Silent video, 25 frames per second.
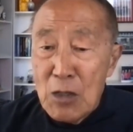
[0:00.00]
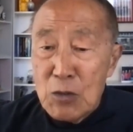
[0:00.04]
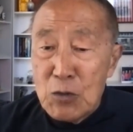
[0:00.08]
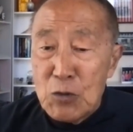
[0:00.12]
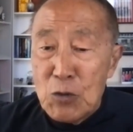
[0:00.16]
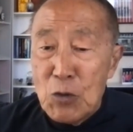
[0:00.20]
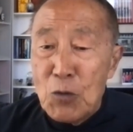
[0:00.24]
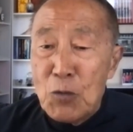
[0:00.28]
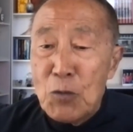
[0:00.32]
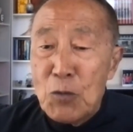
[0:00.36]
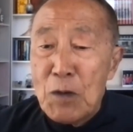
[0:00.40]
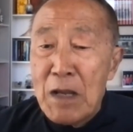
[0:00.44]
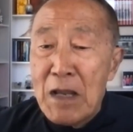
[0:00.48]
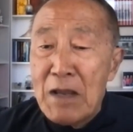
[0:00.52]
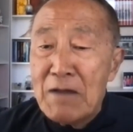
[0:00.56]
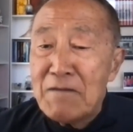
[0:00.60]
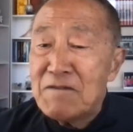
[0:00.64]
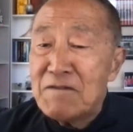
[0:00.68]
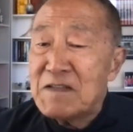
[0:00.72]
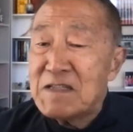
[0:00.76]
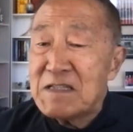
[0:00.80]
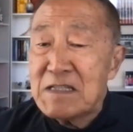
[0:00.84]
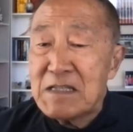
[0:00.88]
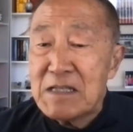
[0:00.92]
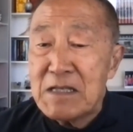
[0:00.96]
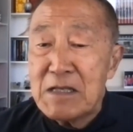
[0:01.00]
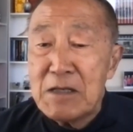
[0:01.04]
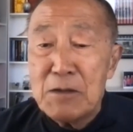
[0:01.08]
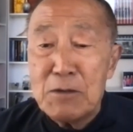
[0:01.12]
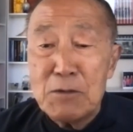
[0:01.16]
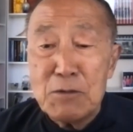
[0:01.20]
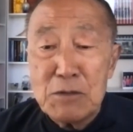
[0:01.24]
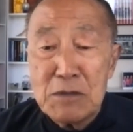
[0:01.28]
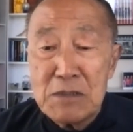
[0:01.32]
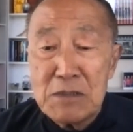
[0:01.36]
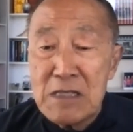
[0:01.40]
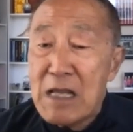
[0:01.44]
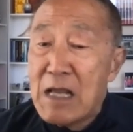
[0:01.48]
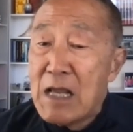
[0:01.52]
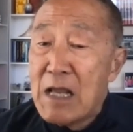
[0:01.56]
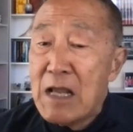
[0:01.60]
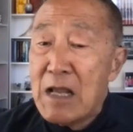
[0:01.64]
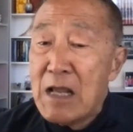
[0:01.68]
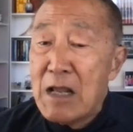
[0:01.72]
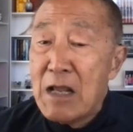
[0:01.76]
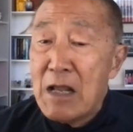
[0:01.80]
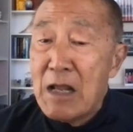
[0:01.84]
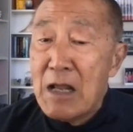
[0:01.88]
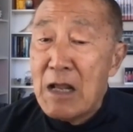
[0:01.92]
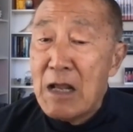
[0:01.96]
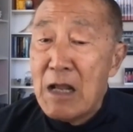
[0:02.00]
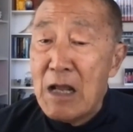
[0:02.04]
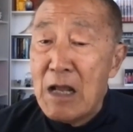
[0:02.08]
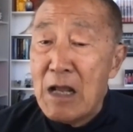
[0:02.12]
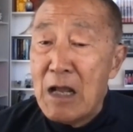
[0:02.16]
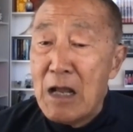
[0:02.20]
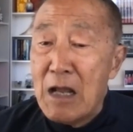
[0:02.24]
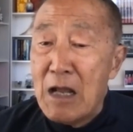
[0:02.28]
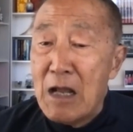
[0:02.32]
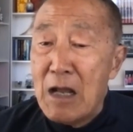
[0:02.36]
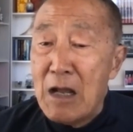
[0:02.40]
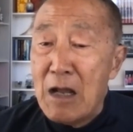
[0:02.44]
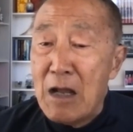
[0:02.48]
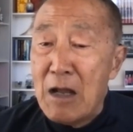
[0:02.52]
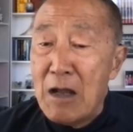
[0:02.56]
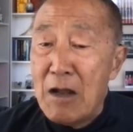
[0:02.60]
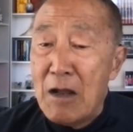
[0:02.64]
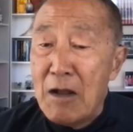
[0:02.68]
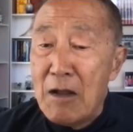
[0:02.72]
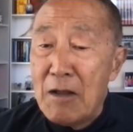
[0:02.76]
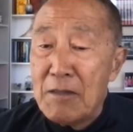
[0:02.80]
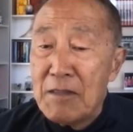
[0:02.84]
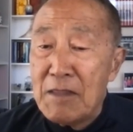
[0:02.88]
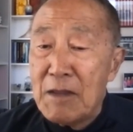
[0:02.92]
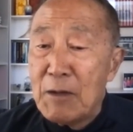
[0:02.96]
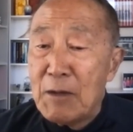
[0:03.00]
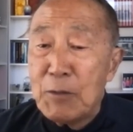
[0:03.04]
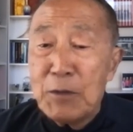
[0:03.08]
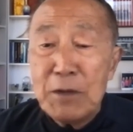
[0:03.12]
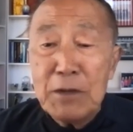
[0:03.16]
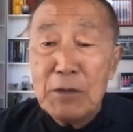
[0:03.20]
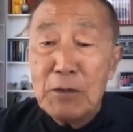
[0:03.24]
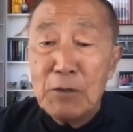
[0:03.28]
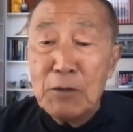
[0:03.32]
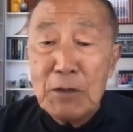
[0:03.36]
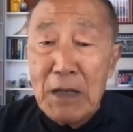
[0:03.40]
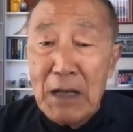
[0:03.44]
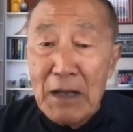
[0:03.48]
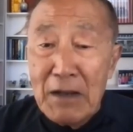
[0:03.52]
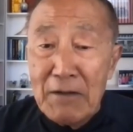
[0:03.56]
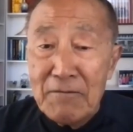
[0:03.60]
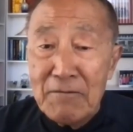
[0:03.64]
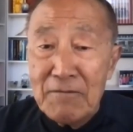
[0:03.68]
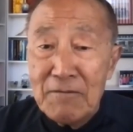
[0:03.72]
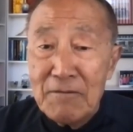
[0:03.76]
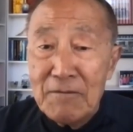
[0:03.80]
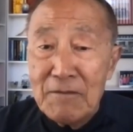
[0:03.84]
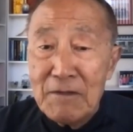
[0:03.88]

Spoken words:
don't have skills that we don't have.